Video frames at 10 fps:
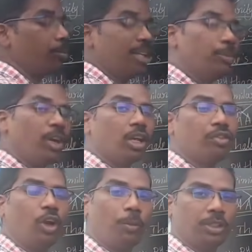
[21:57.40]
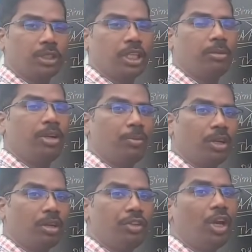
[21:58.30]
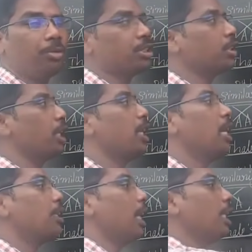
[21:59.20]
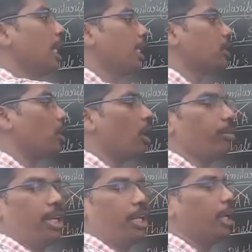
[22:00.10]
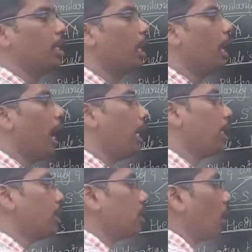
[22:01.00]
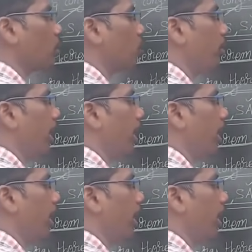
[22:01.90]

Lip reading: midpoint of the opposite side, then that is called median, and this is also